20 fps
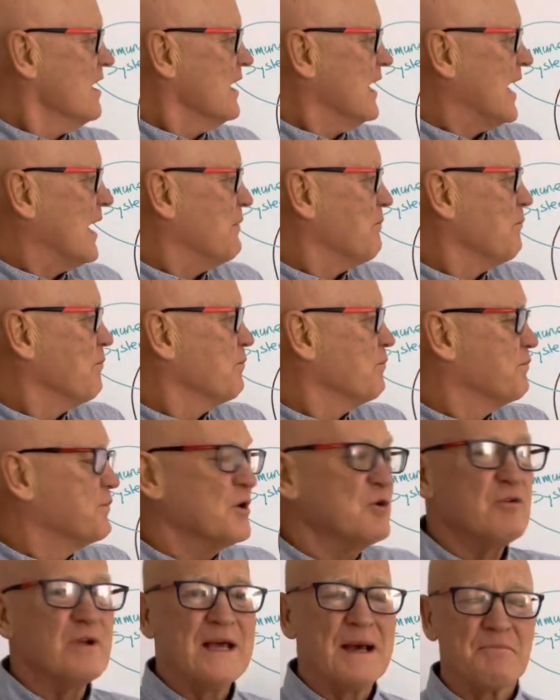
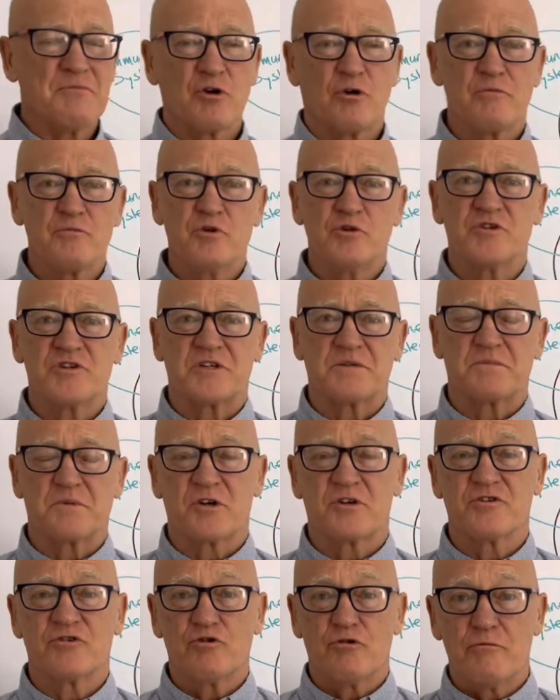Building up your immune system,
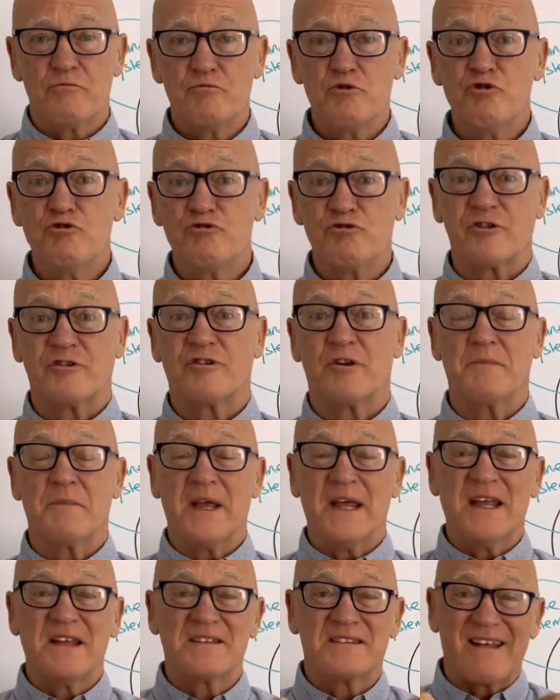because your immune system
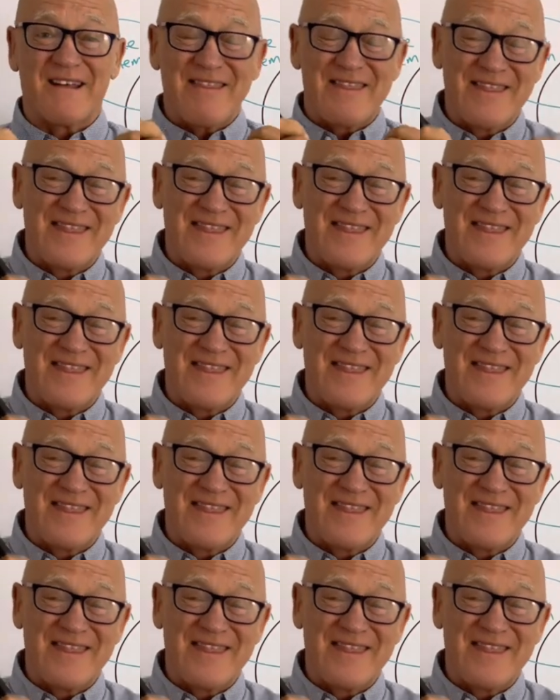is